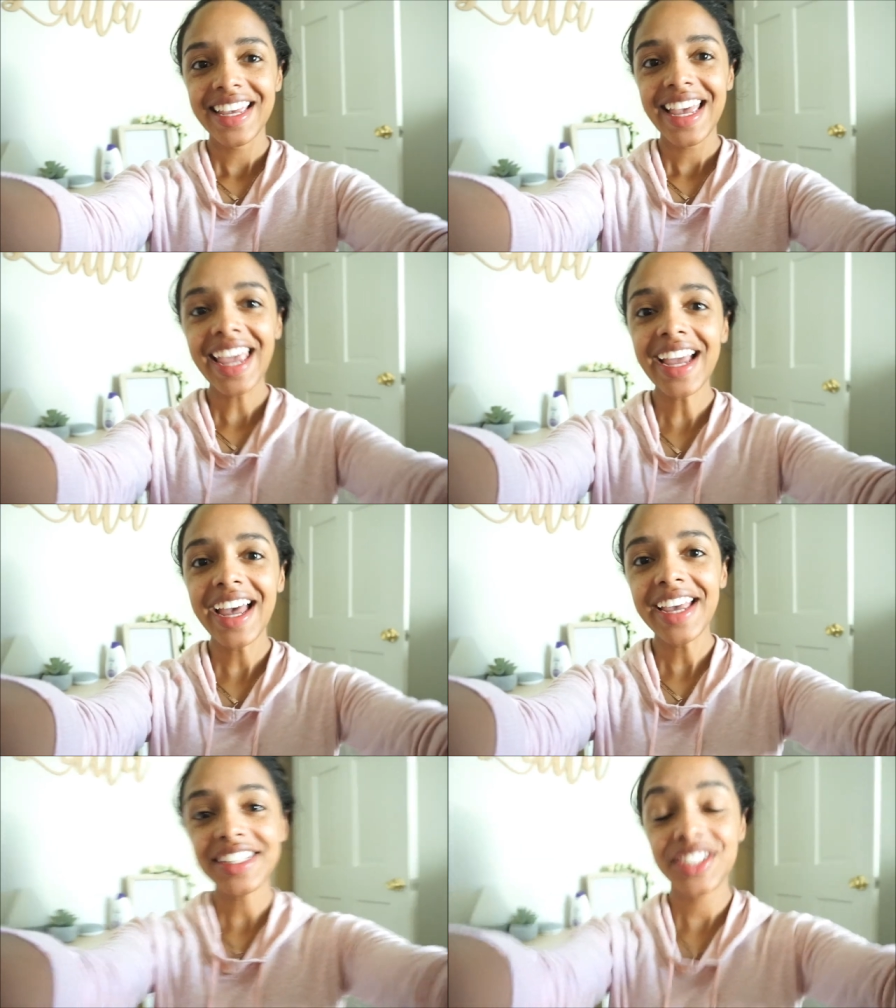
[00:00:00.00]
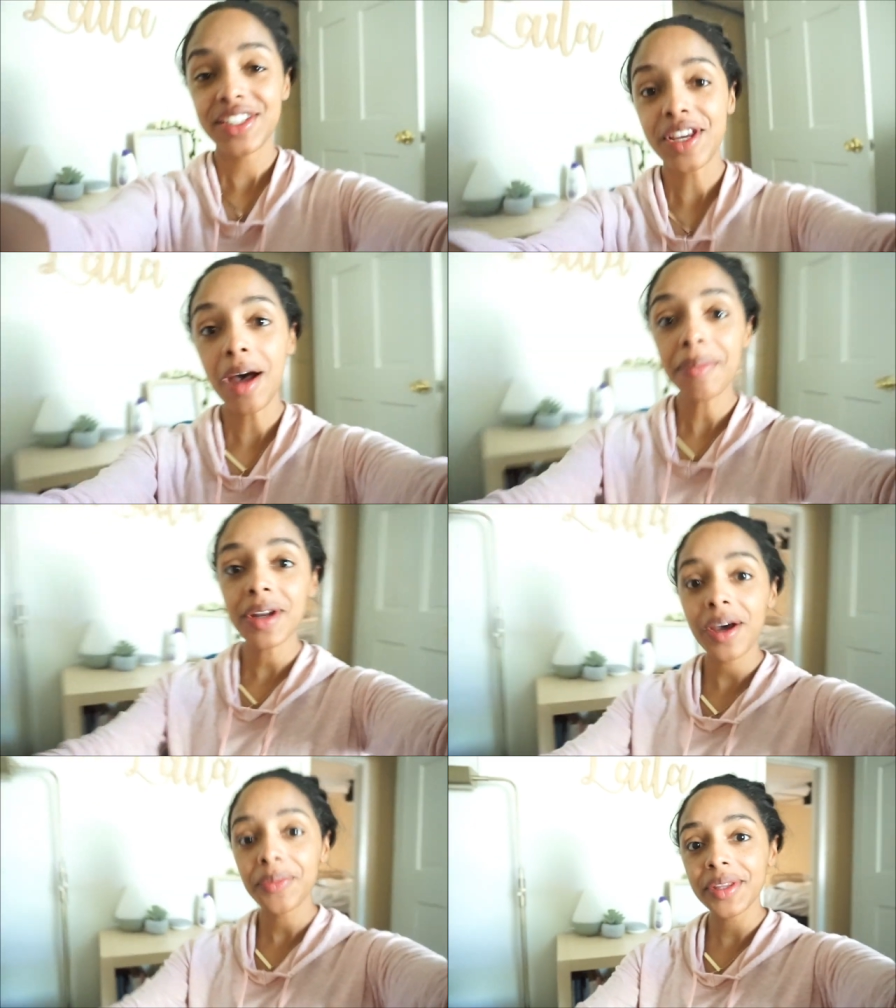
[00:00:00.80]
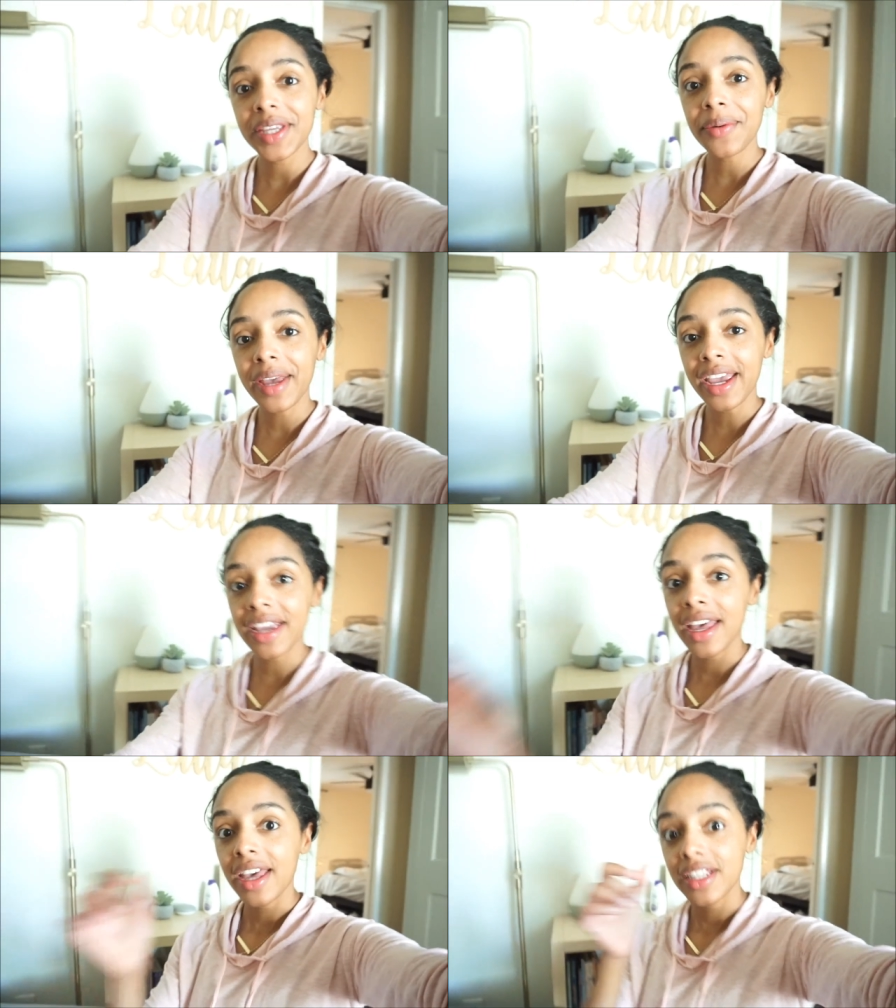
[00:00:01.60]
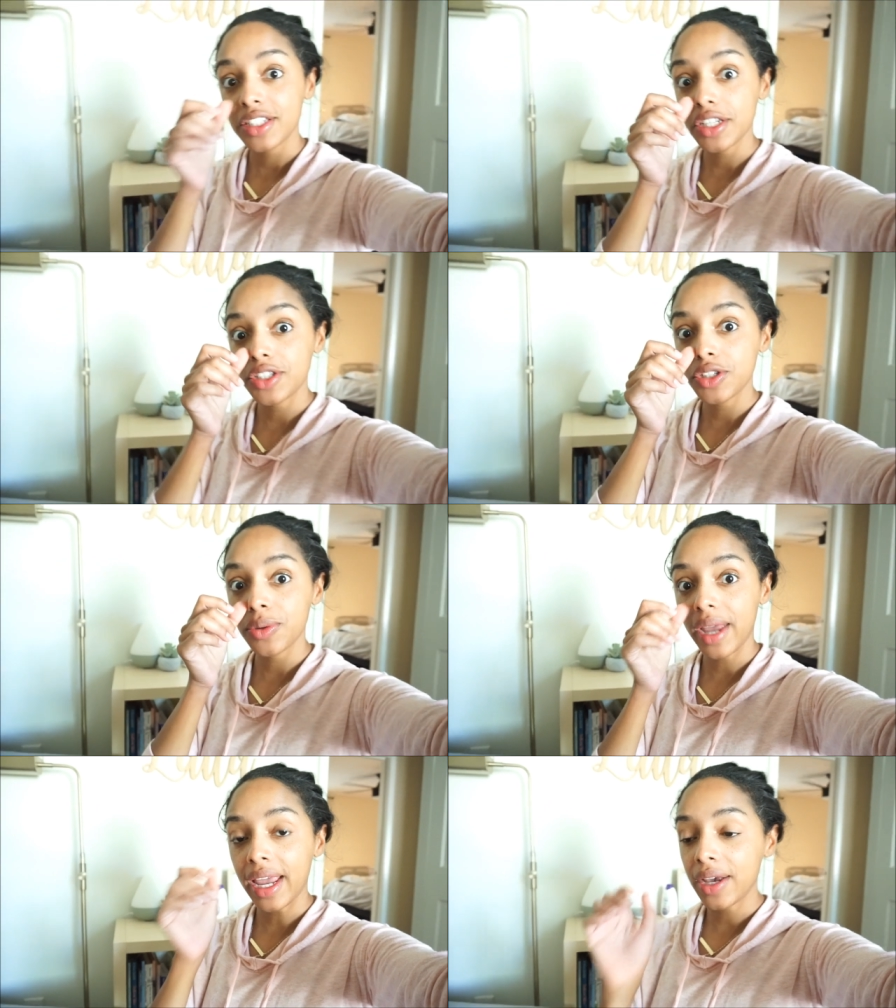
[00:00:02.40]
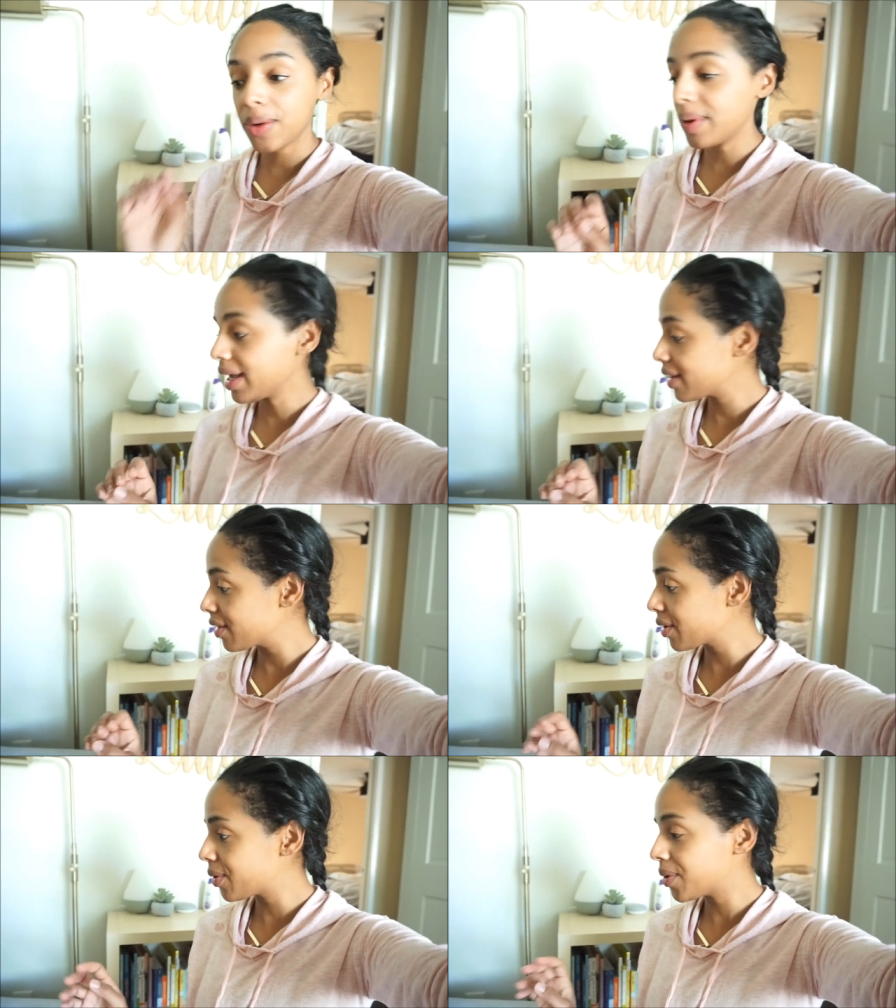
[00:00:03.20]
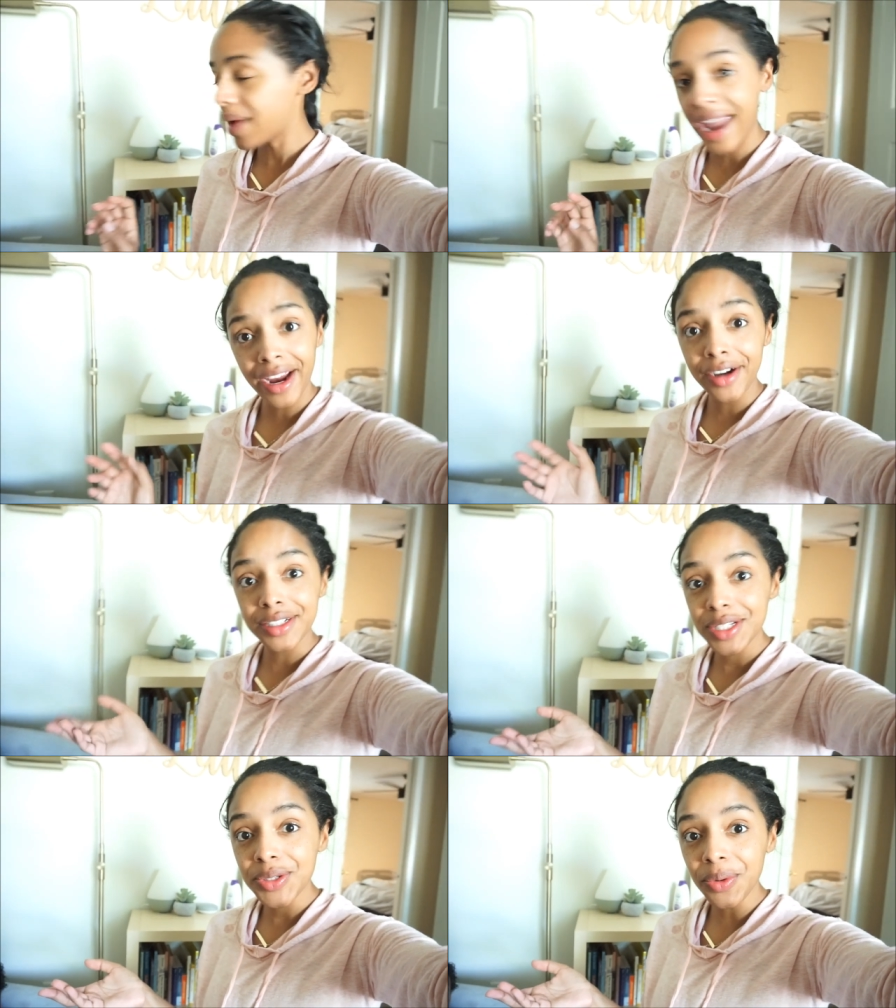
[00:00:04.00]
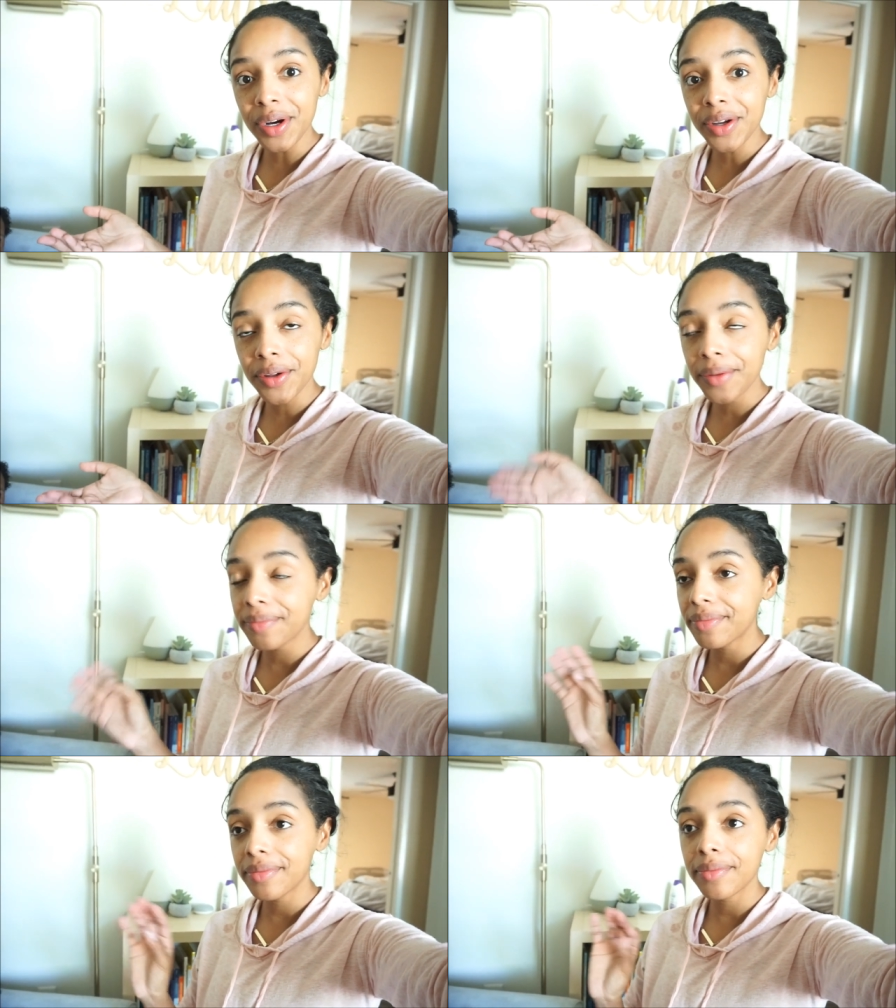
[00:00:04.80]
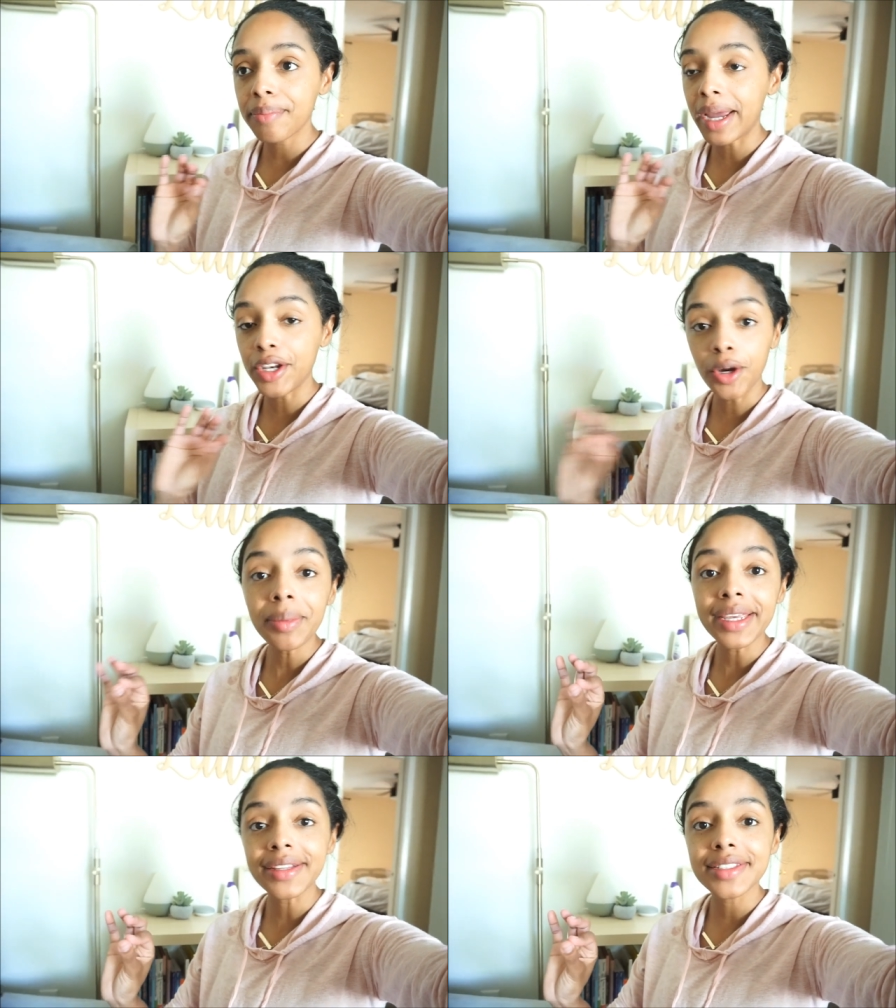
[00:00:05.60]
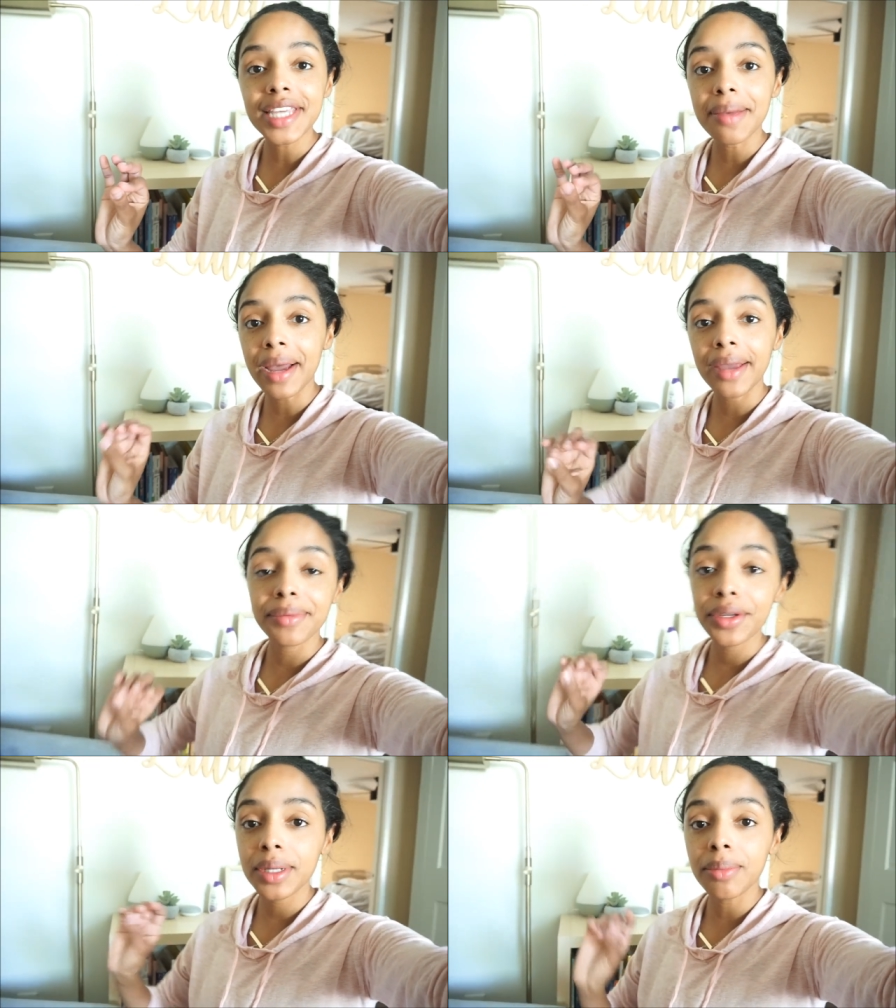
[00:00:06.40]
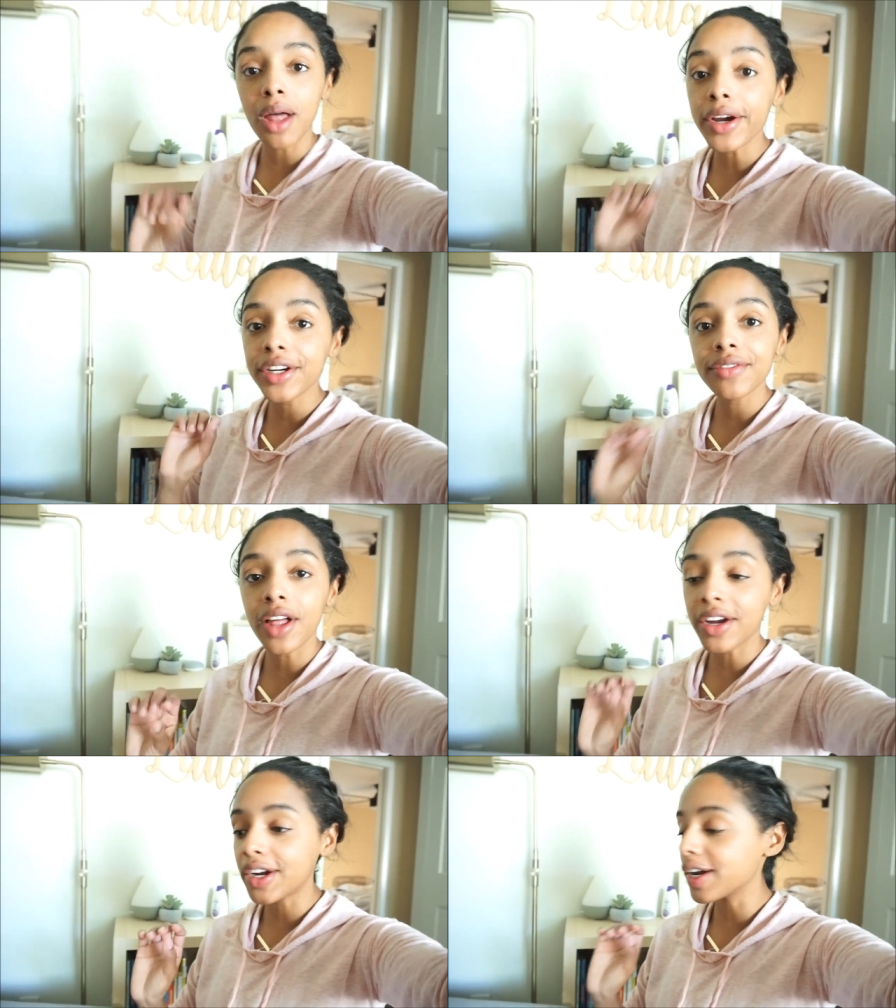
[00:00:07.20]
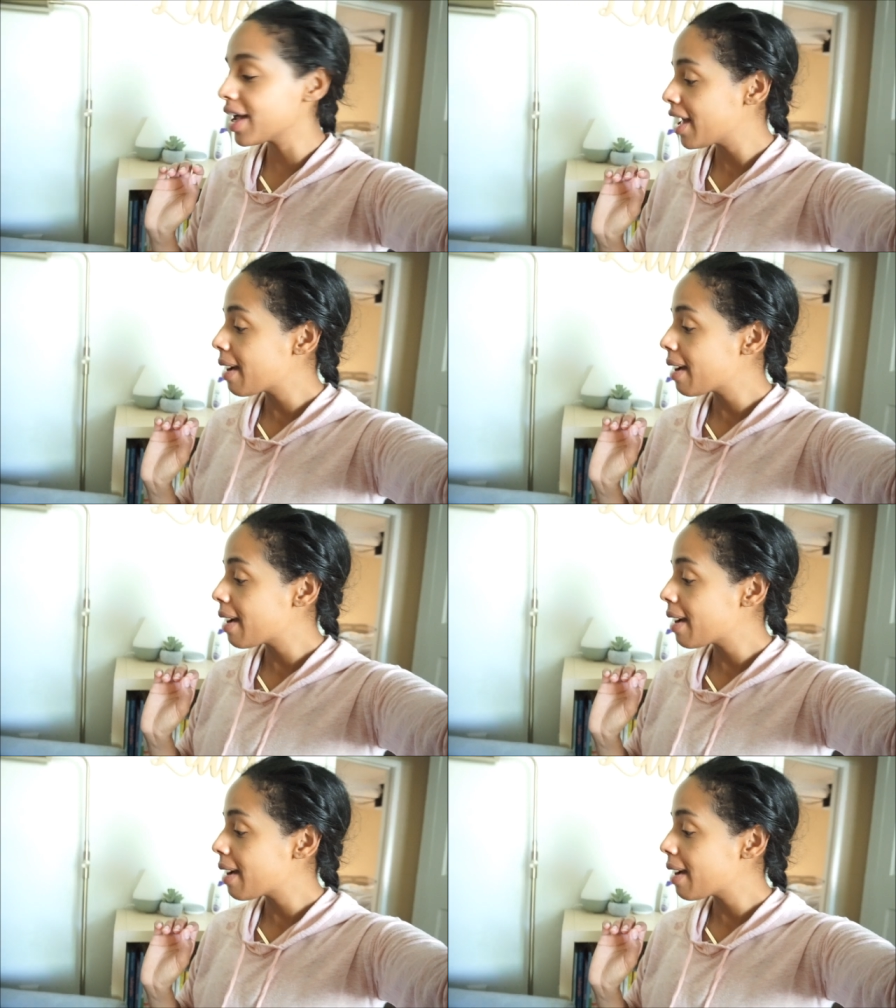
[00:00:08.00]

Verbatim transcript: Hey guys, just hopping on really quick to do a quick little hair tutorial. By no means am I a beauty blogger vlogger